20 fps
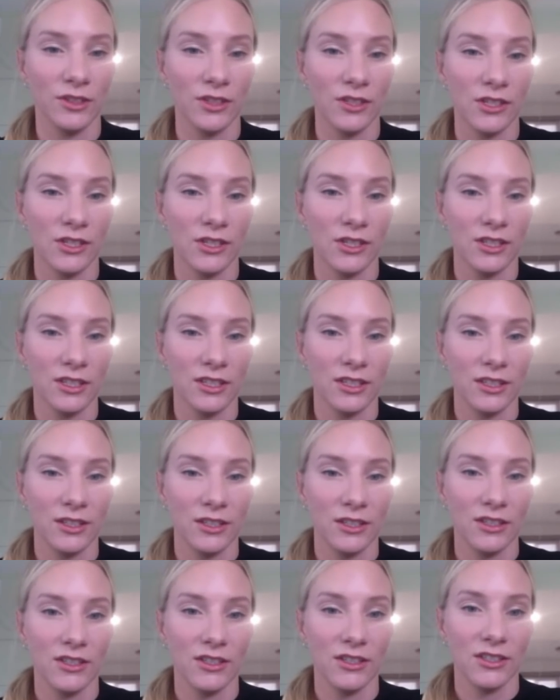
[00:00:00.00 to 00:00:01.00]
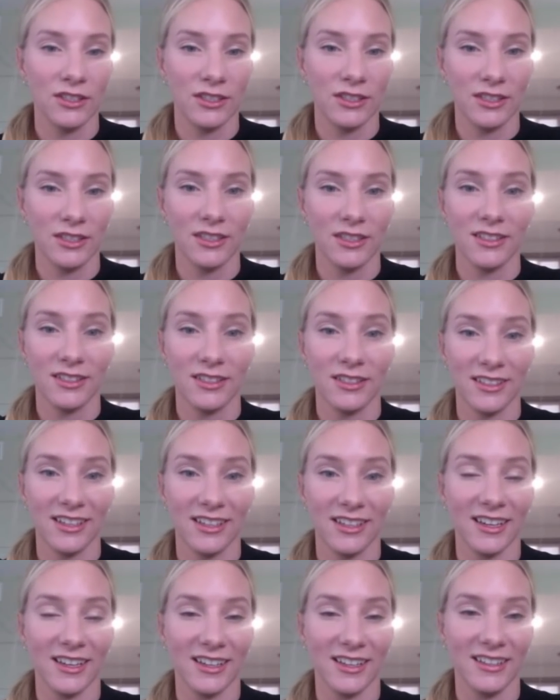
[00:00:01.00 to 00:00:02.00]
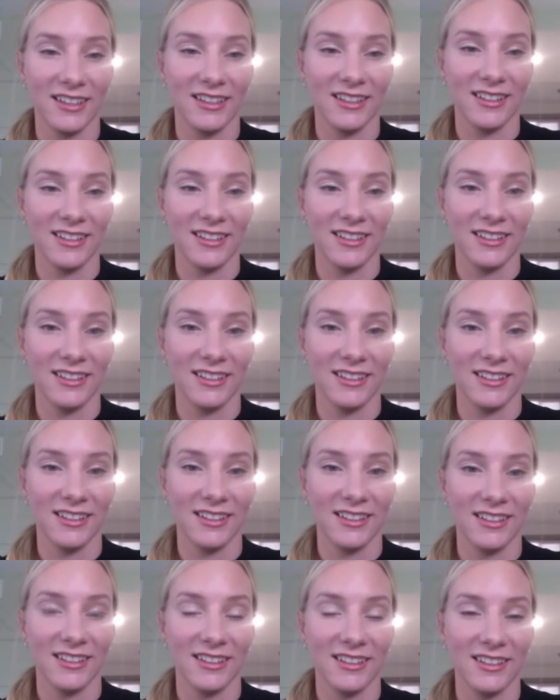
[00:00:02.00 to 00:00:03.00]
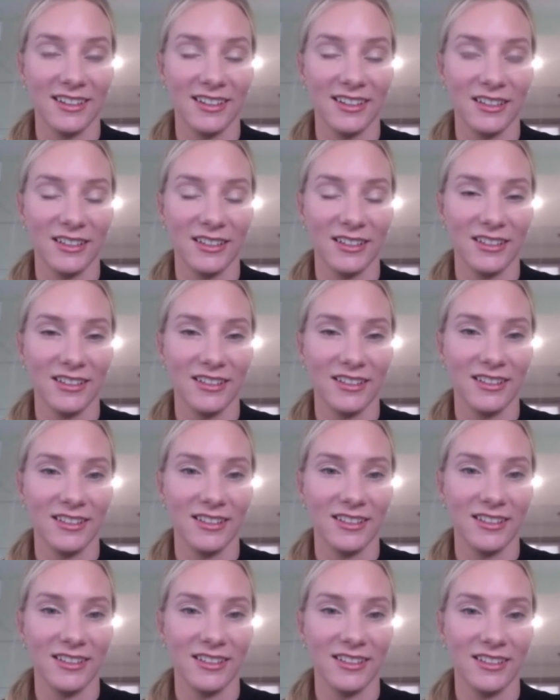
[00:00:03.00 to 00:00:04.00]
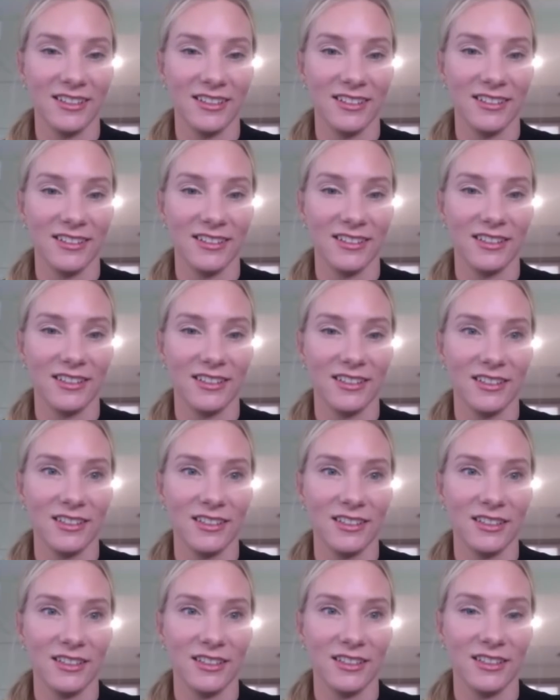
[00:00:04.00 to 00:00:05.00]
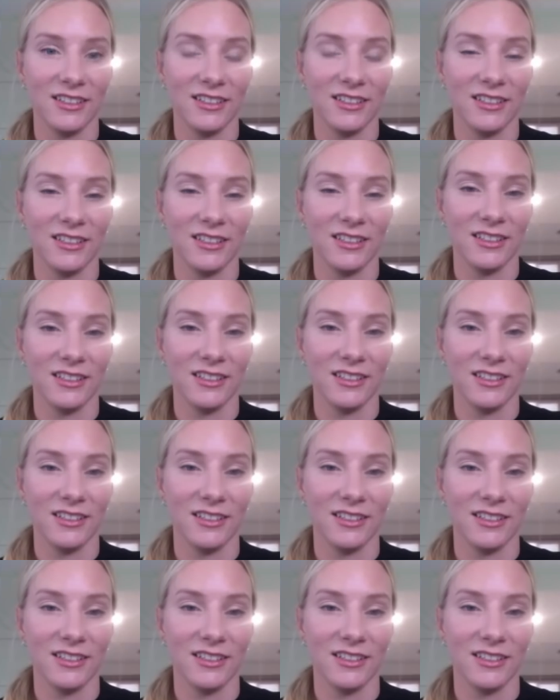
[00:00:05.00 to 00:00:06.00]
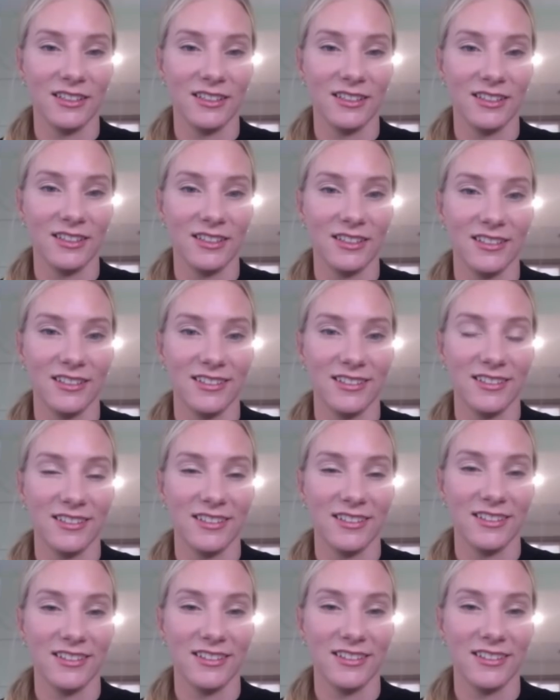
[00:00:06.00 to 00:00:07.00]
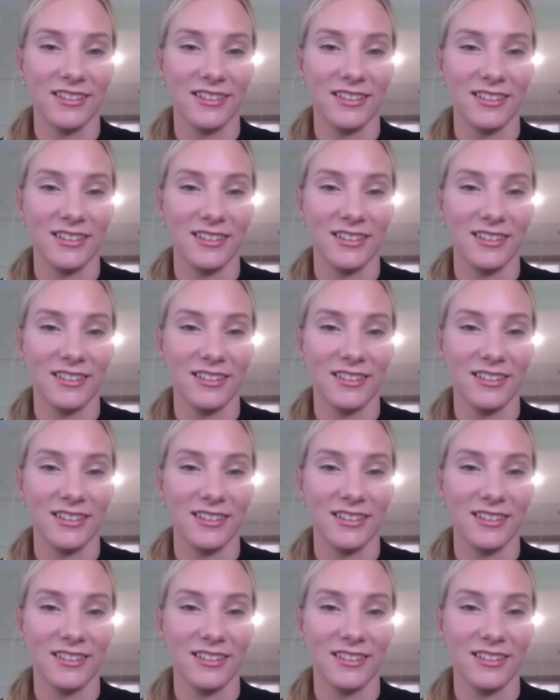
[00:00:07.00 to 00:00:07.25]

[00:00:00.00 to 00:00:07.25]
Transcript: [no speech]